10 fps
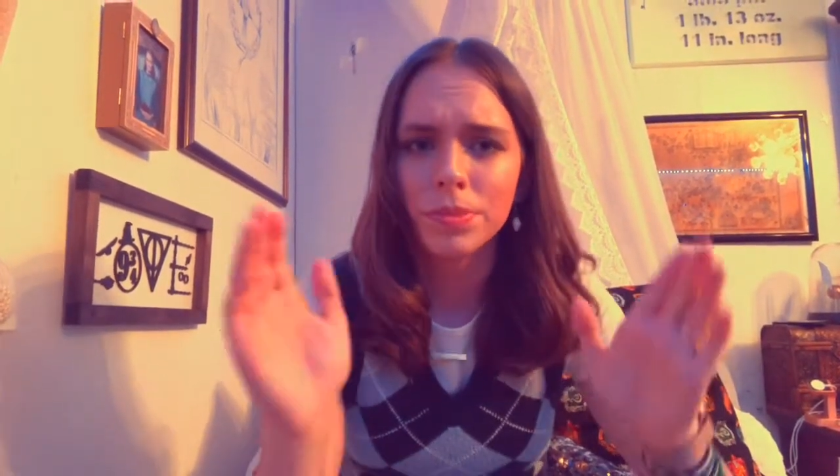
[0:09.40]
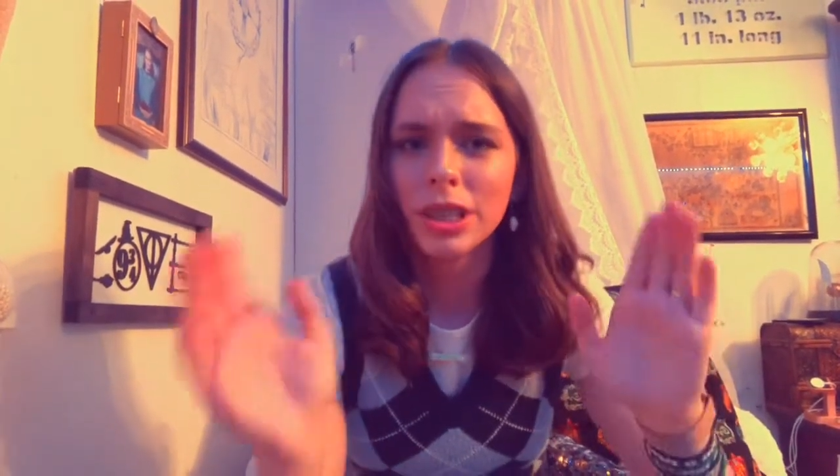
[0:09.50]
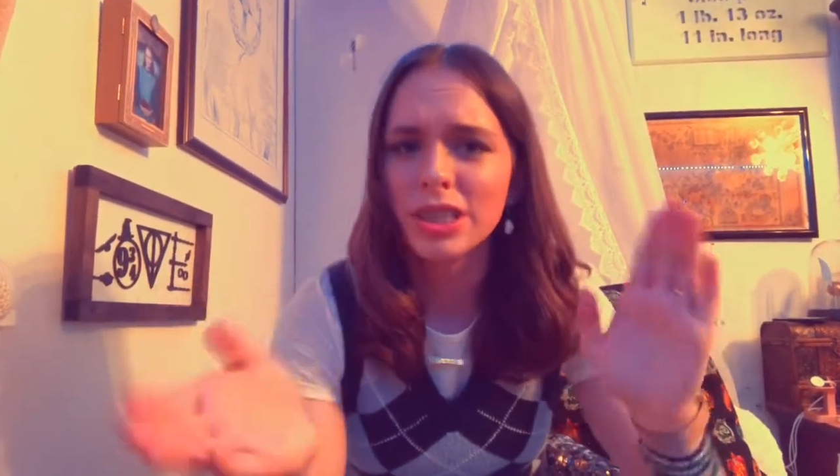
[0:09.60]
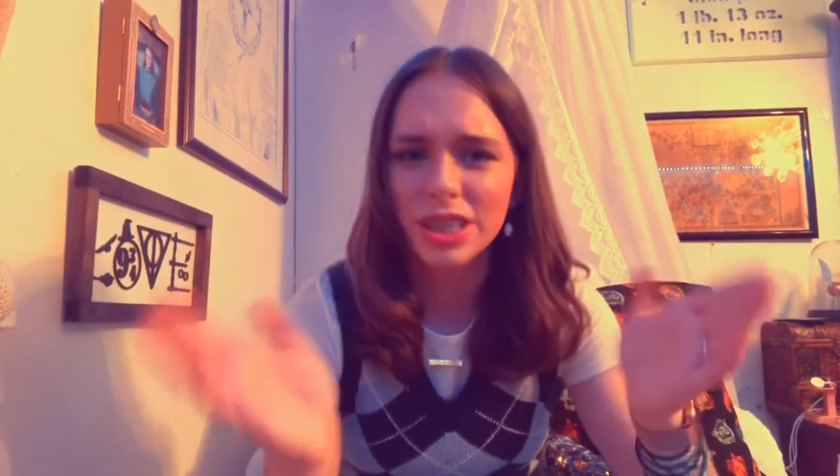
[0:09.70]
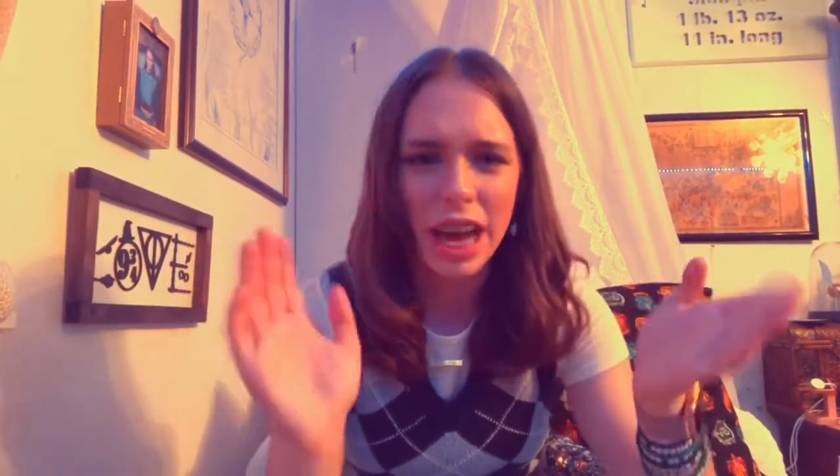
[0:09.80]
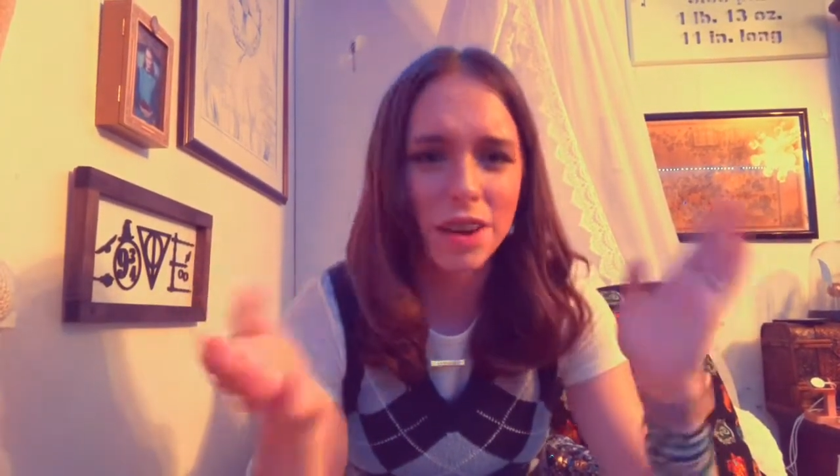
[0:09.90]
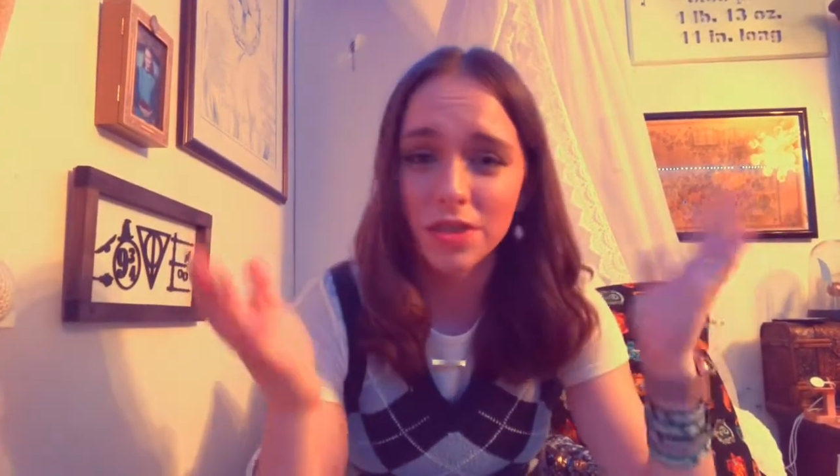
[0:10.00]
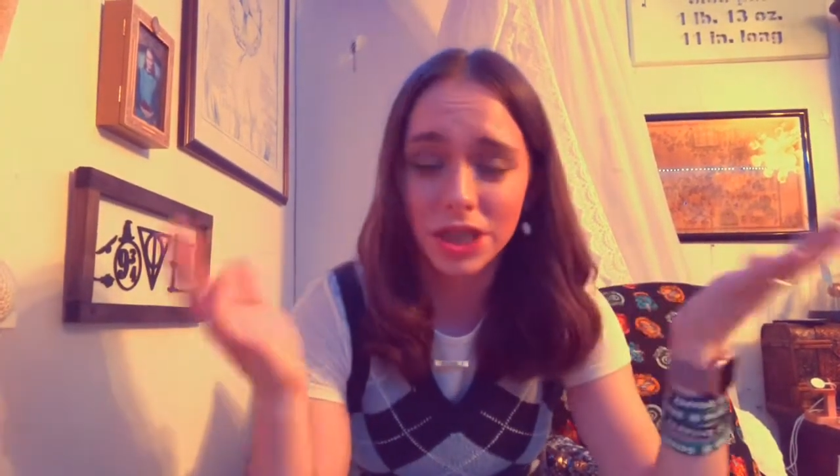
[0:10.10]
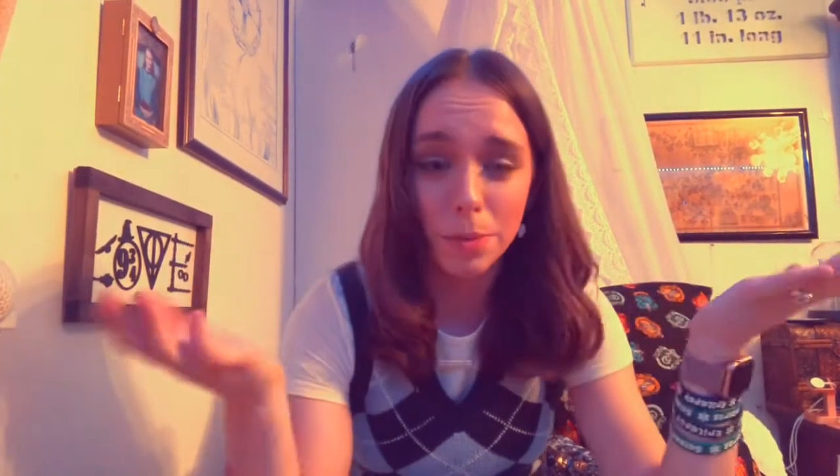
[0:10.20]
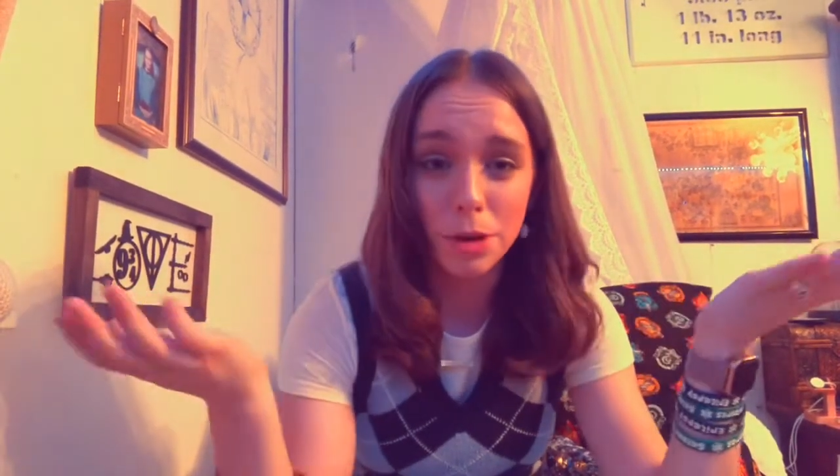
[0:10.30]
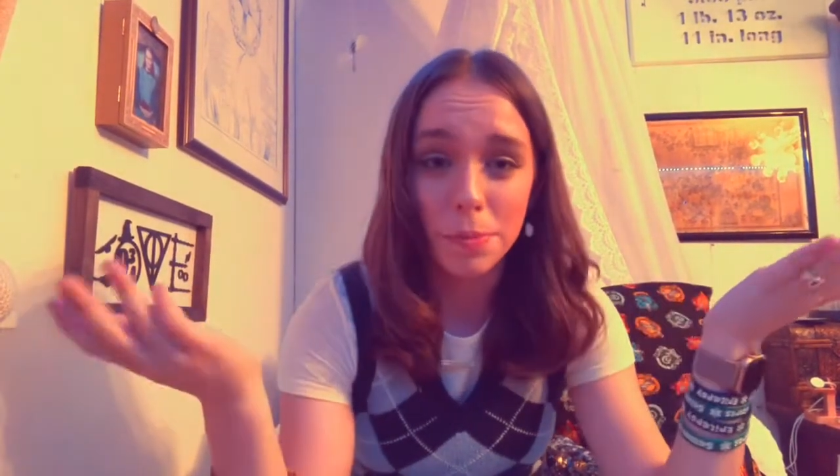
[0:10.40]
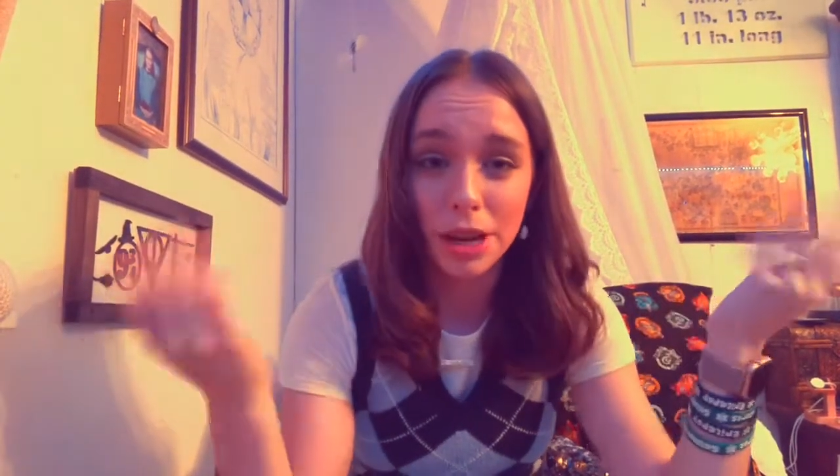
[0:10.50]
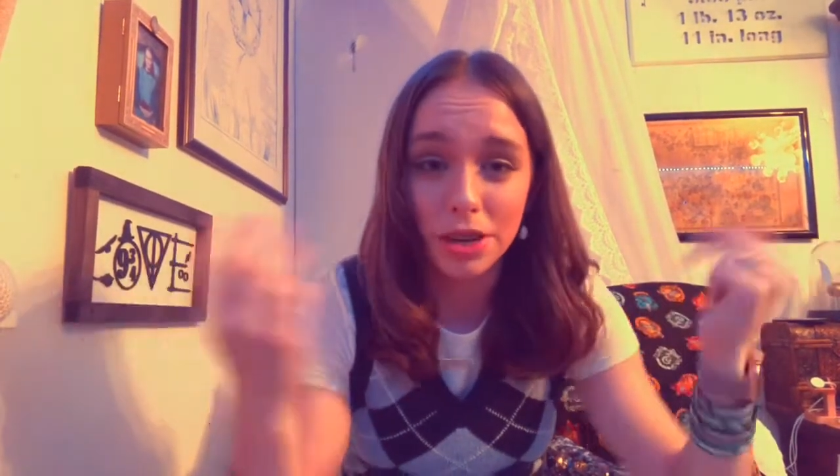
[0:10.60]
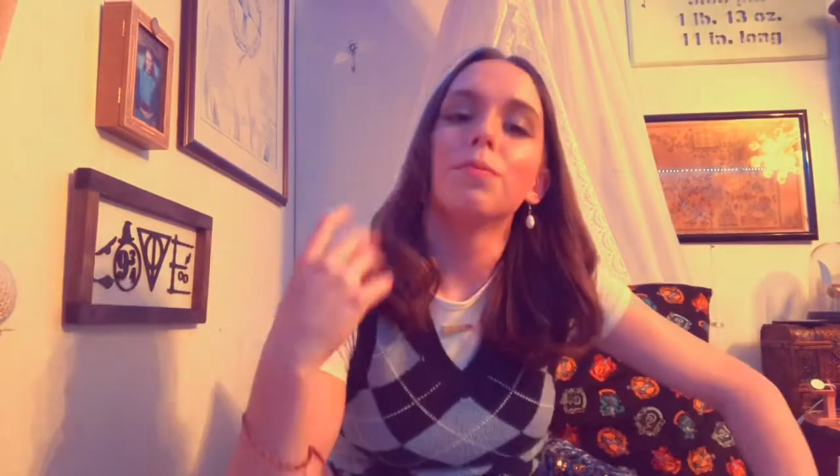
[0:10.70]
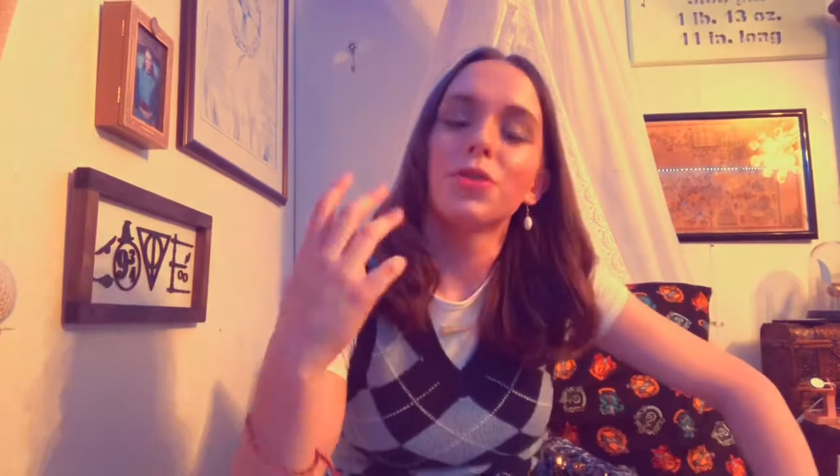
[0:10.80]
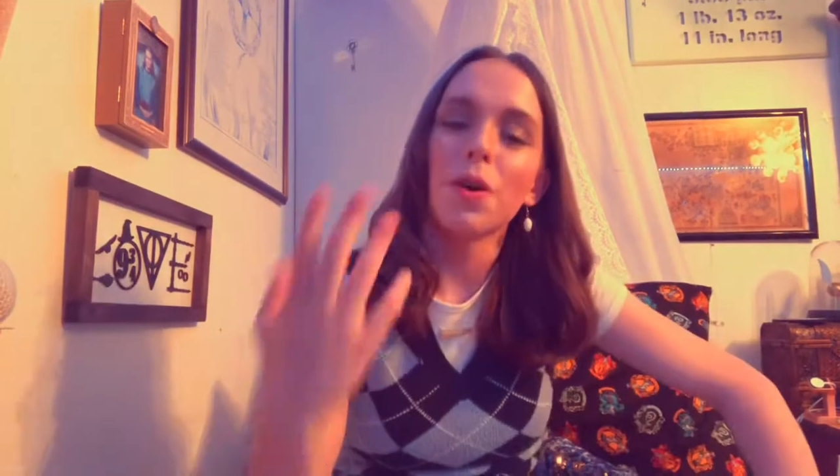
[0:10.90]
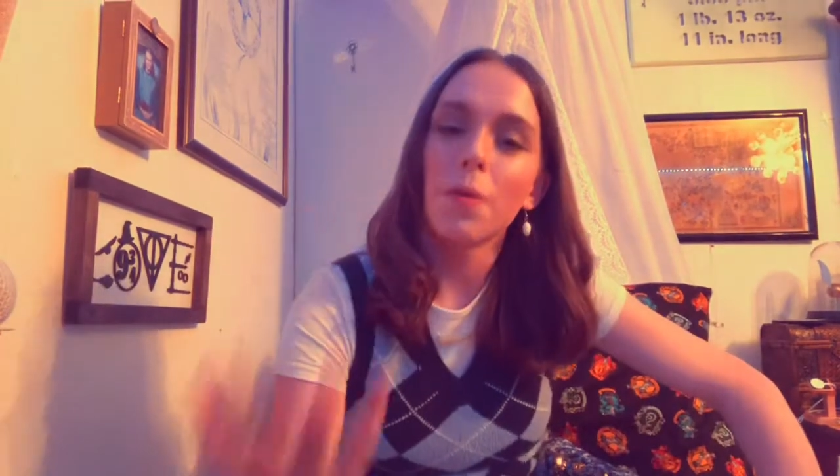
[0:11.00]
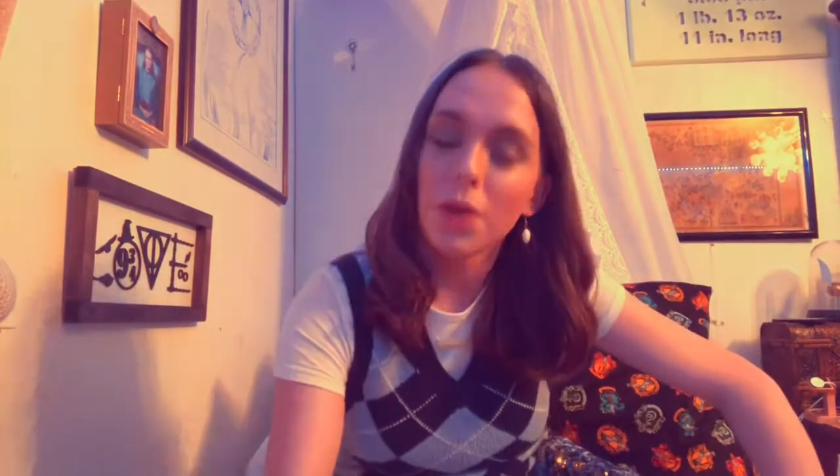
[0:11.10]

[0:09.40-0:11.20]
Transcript: It's kind of the same command. So I'm going